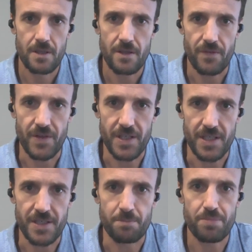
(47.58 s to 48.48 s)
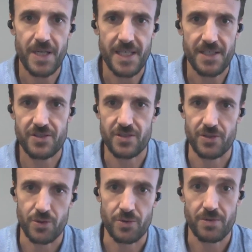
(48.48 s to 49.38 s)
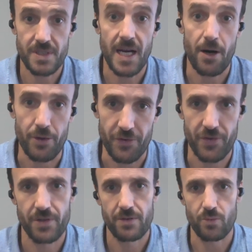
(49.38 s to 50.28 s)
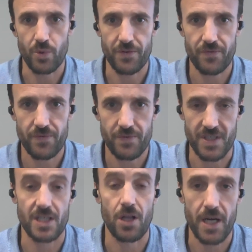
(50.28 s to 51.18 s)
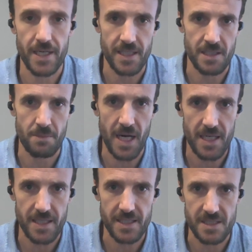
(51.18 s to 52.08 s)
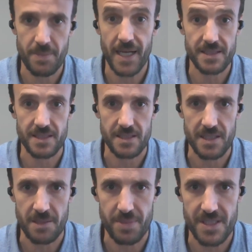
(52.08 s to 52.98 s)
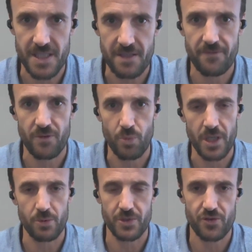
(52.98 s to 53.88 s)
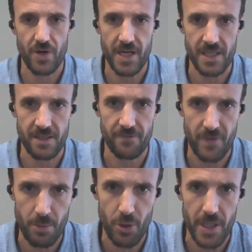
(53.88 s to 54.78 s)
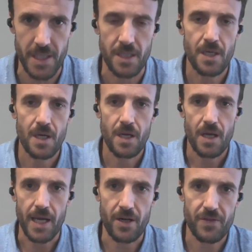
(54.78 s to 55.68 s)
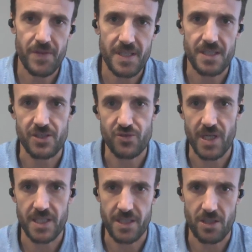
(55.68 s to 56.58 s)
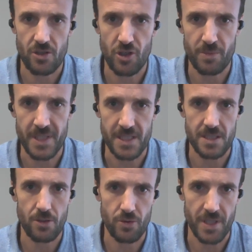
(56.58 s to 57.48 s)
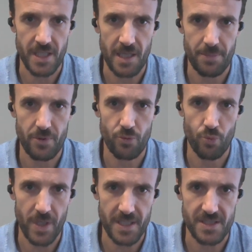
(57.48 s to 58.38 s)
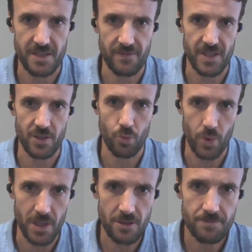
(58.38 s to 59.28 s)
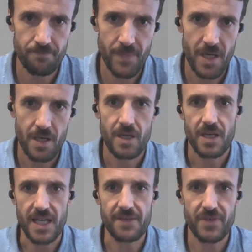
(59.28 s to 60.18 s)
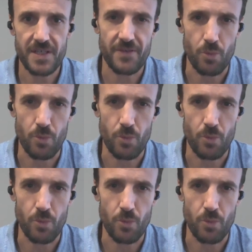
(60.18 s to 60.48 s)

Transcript: The peak to current with decline in the market is about 16% from where it was trading in February, and I think the Australian economy is holding up relatively well. Even if it